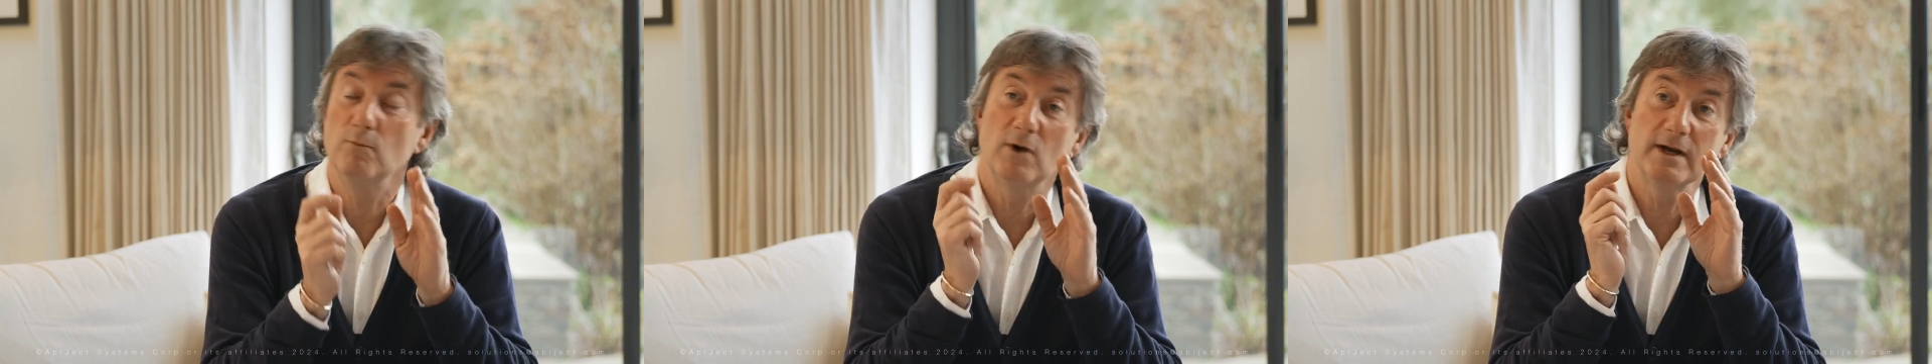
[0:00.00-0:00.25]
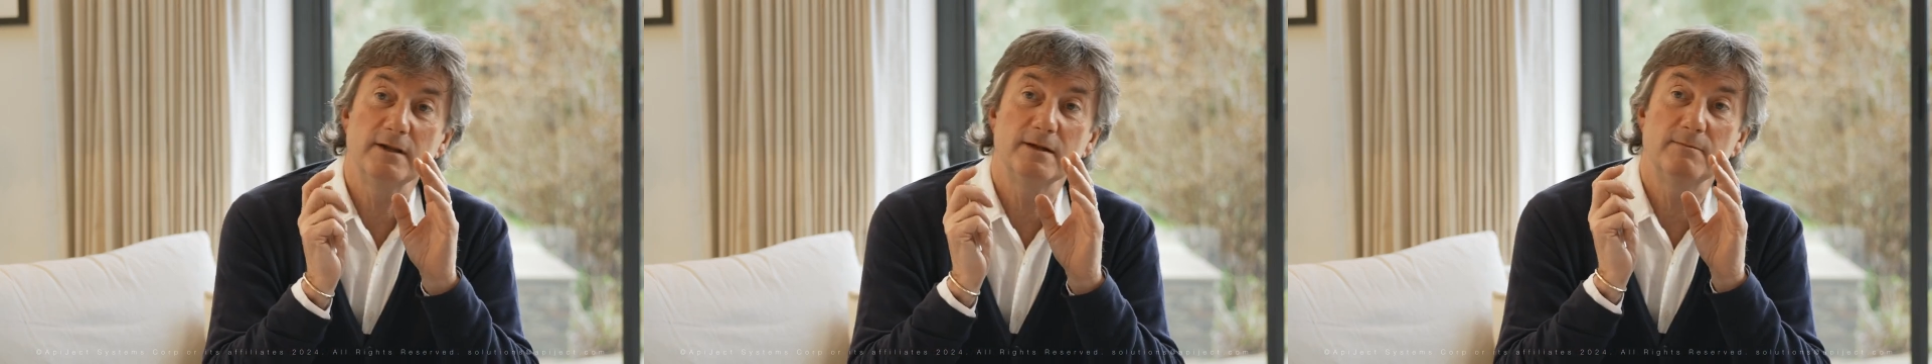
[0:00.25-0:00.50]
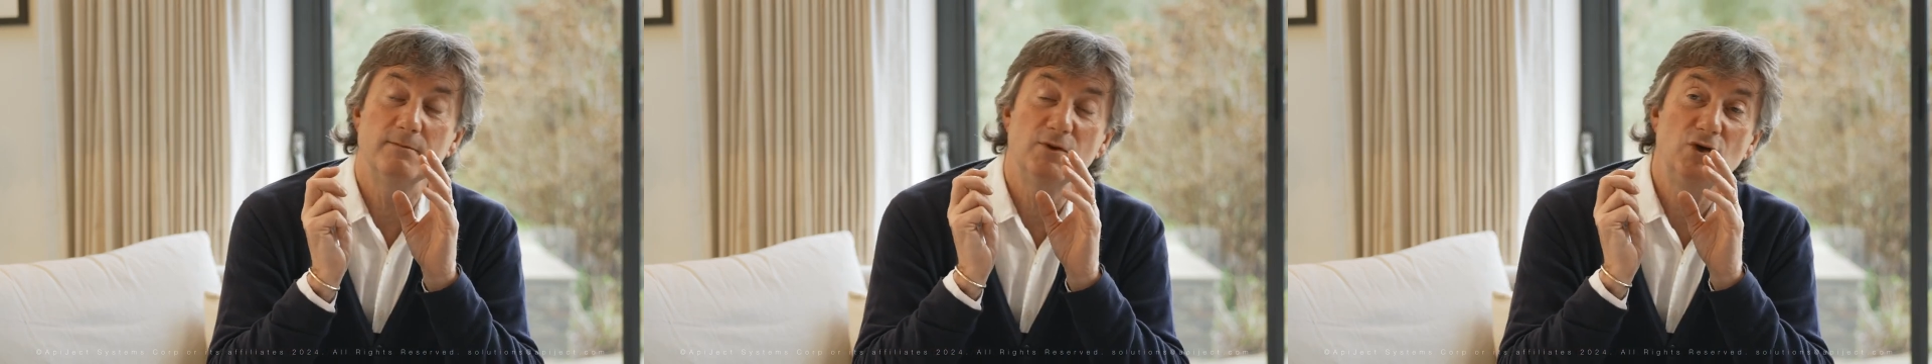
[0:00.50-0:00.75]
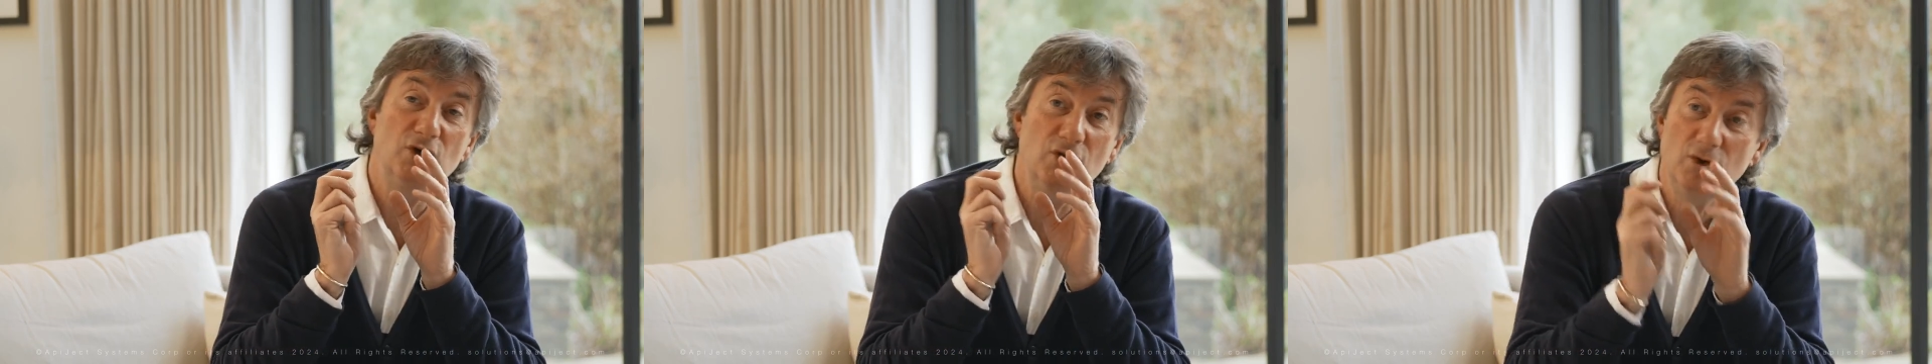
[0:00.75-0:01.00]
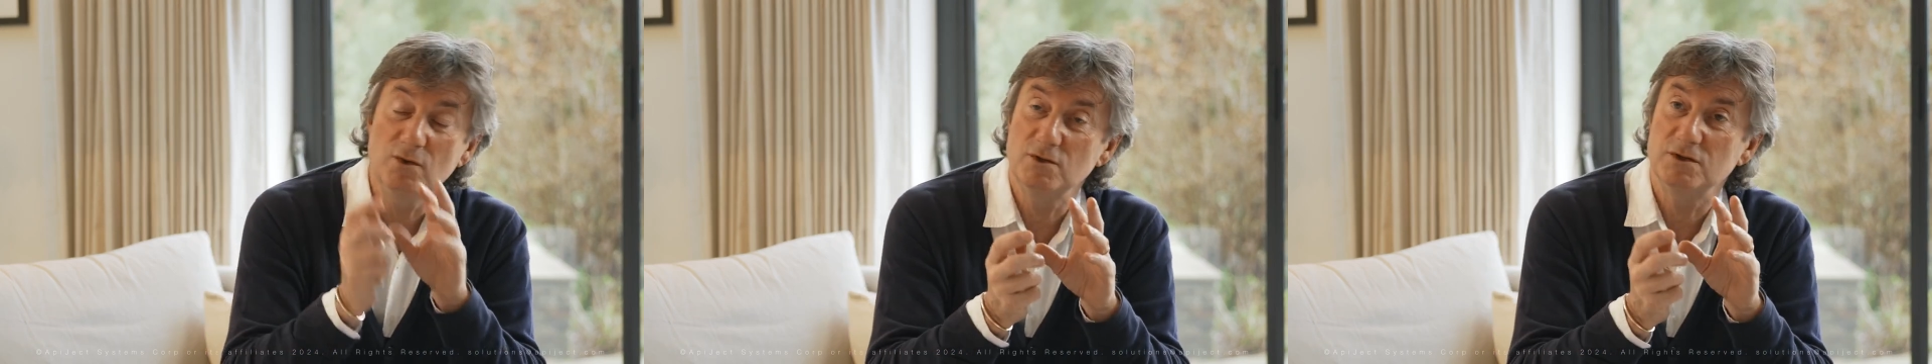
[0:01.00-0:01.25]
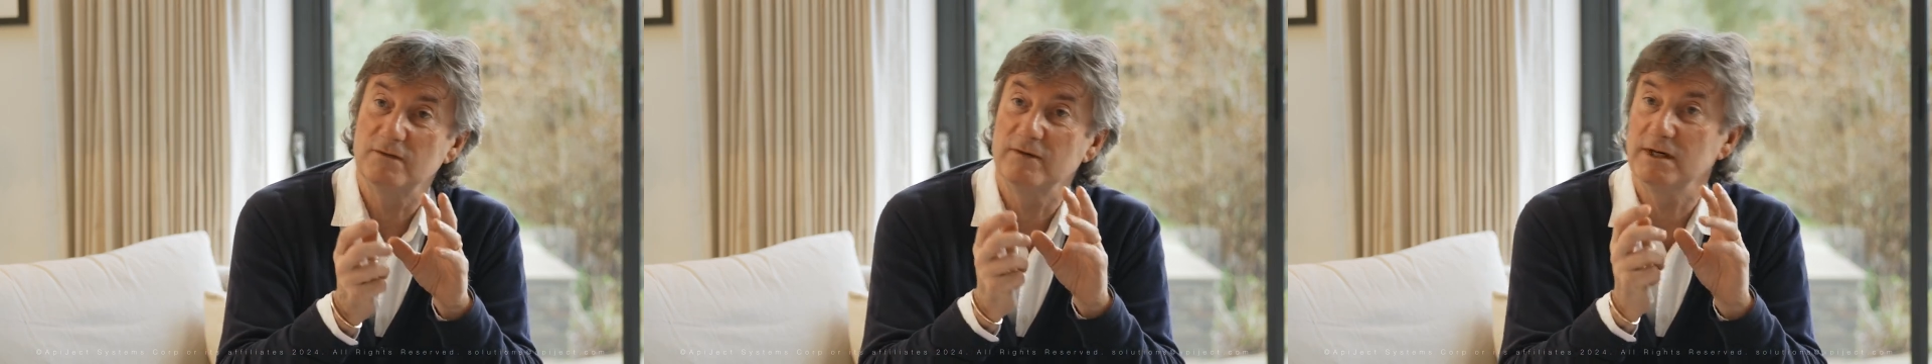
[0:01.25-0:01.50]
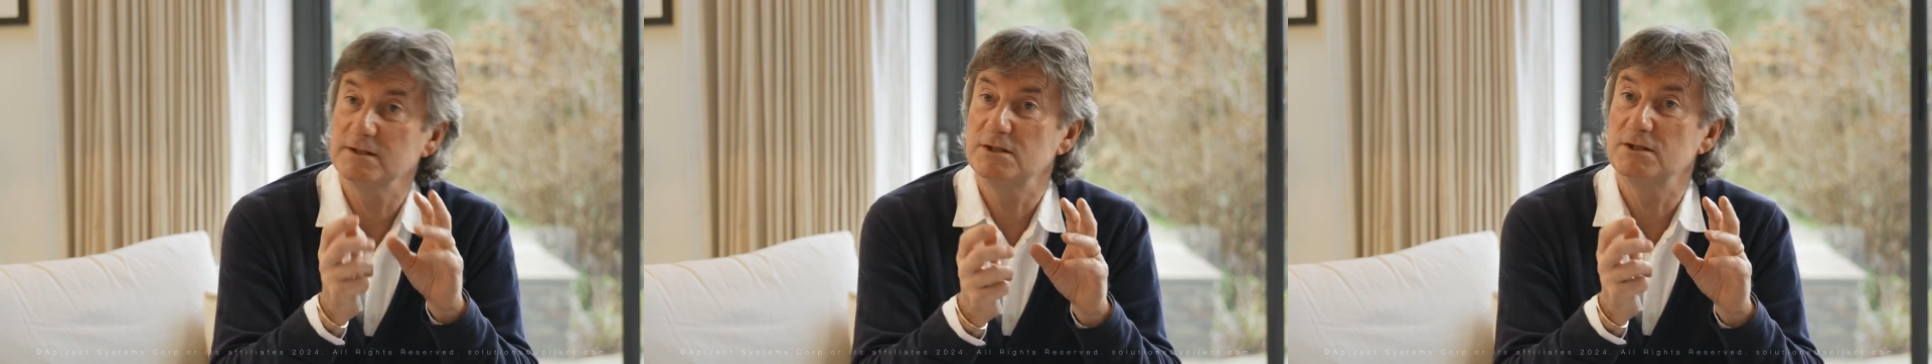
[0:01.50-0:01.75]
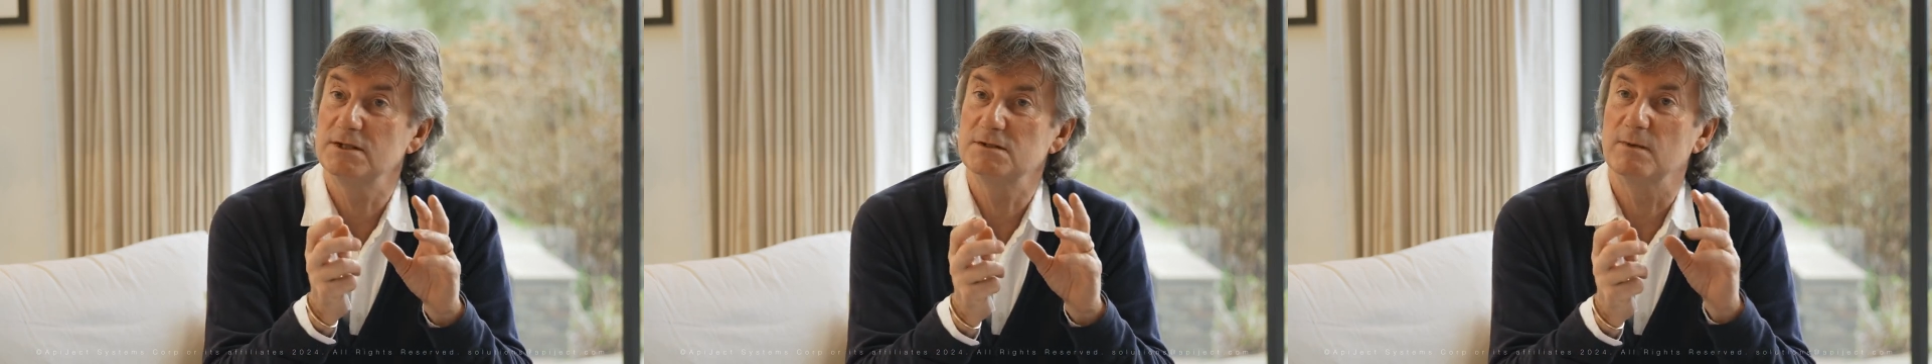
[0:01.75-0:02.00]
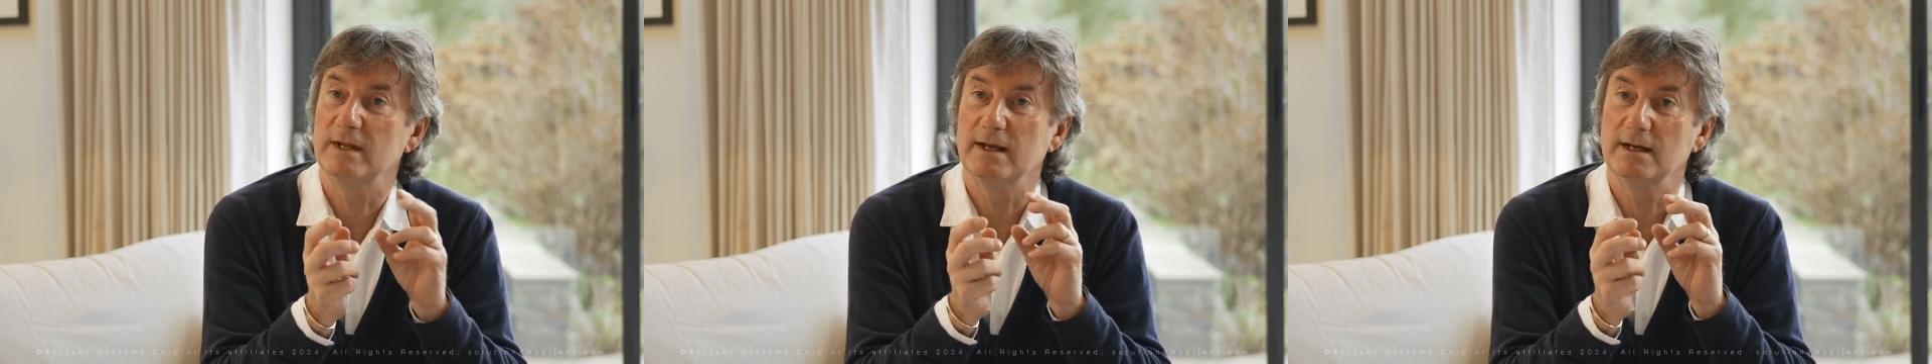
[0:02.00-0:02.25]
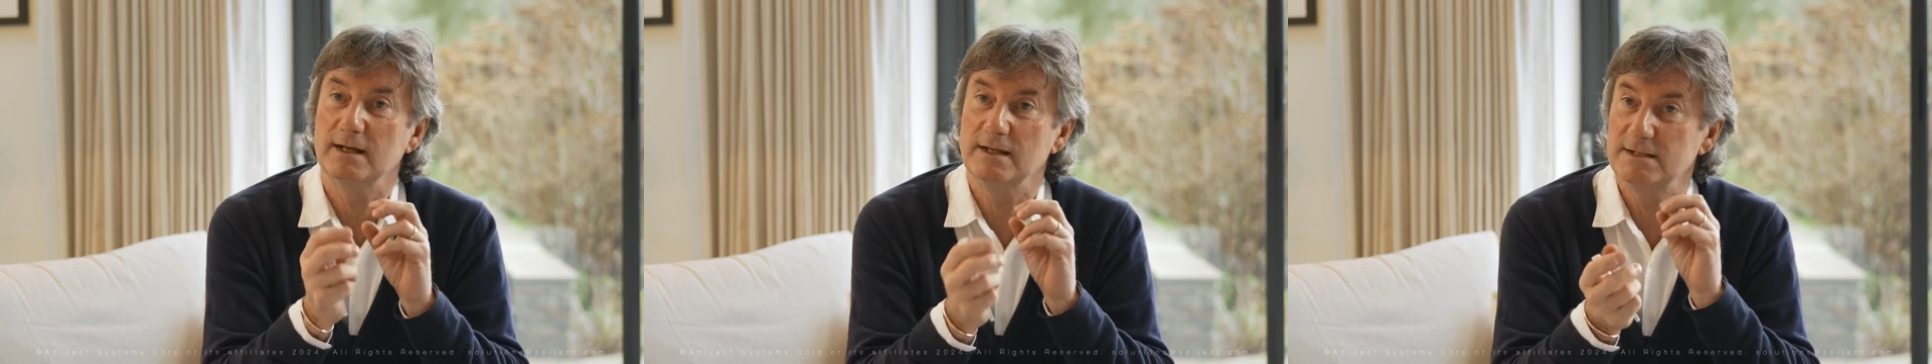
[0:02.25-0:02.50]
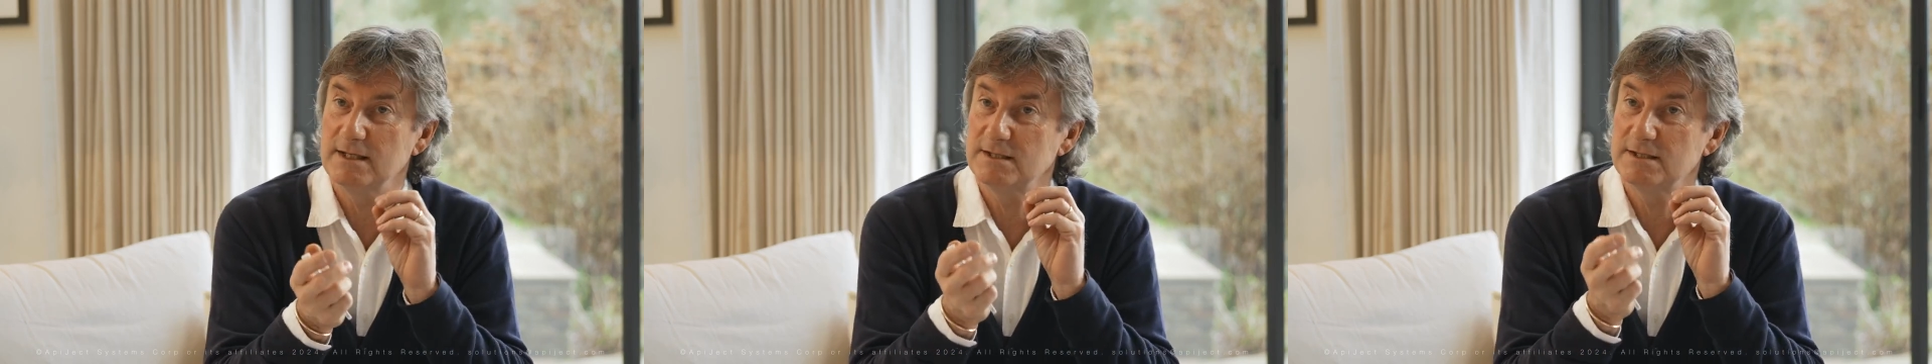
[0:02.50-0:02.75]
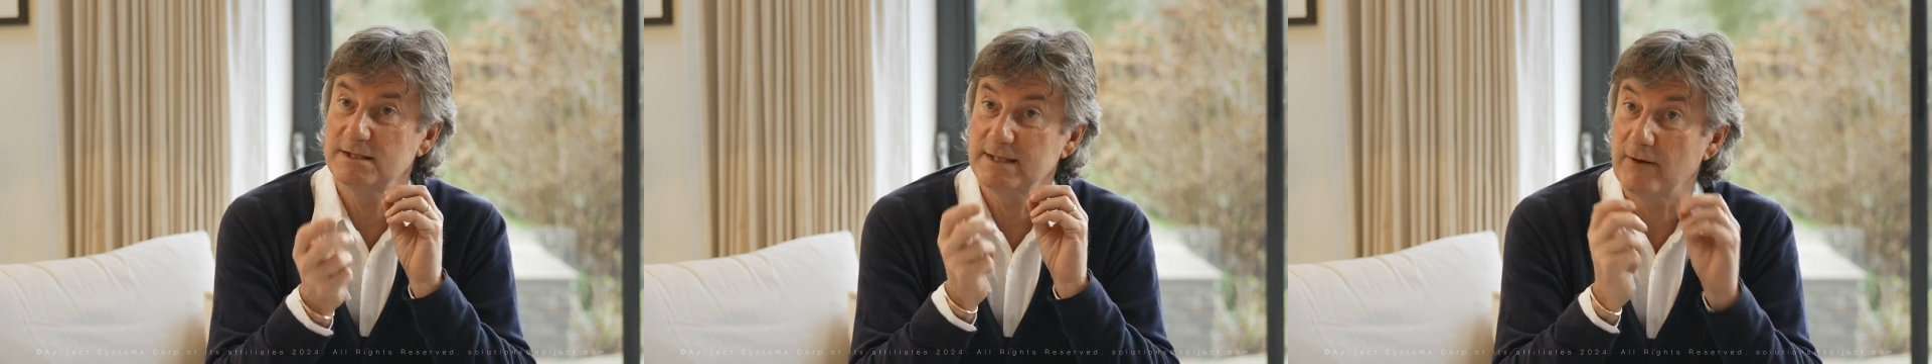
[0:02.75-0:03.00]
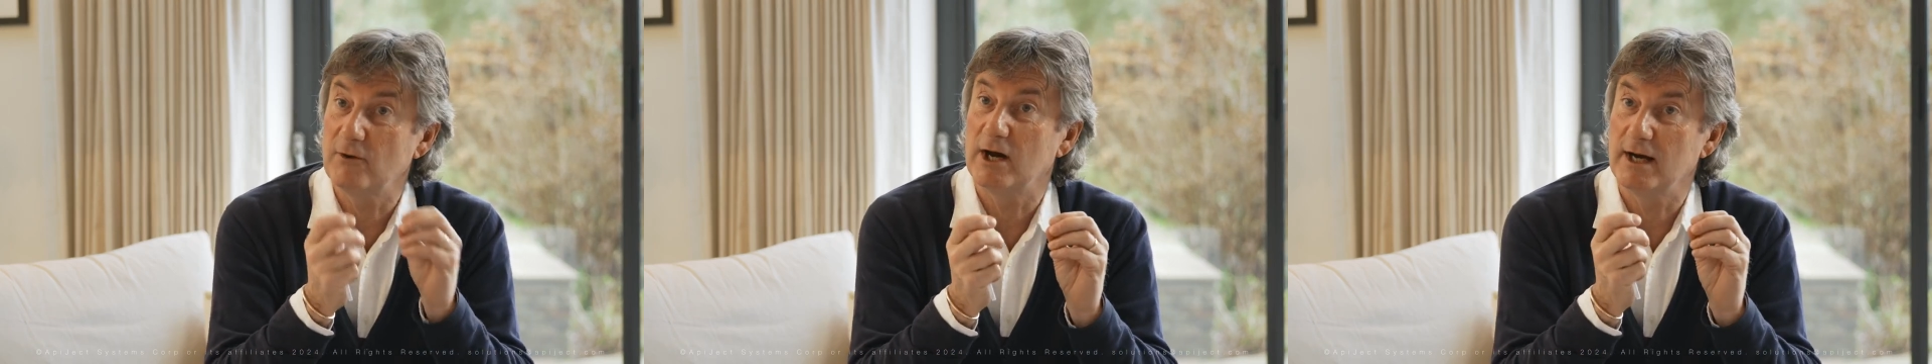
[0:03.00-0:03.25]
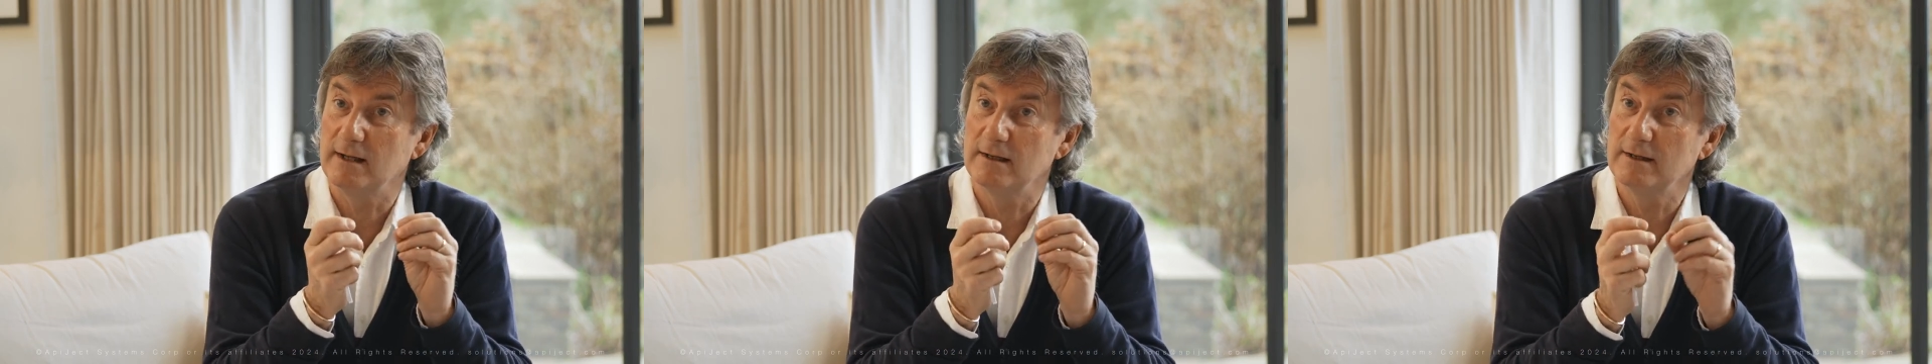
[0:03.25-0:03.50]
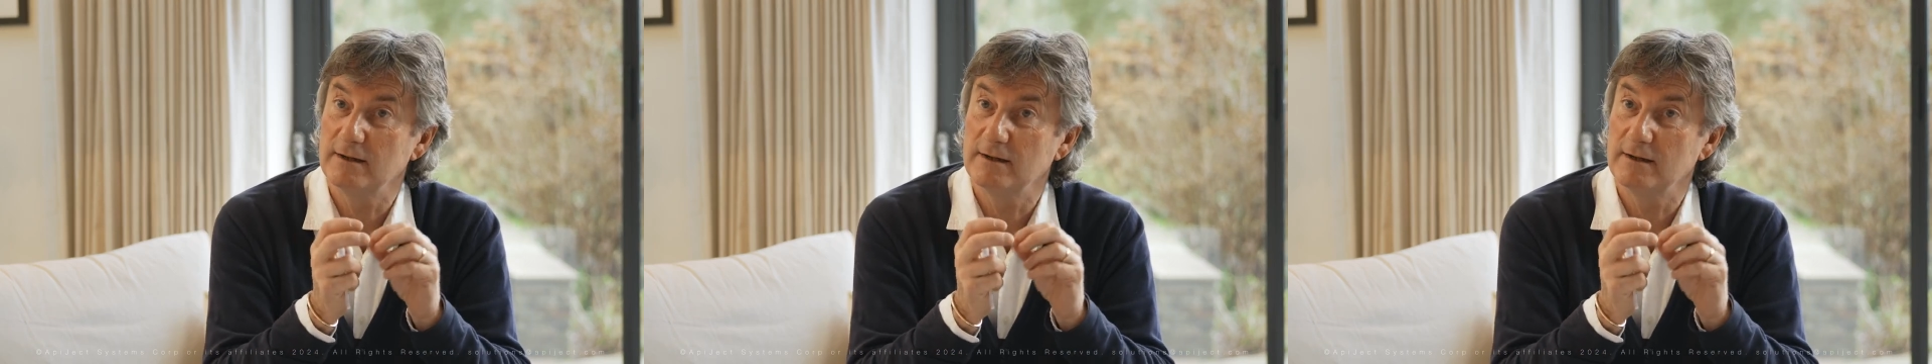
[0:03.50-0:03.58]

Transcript: One of the huge advantages with it is it's sterile.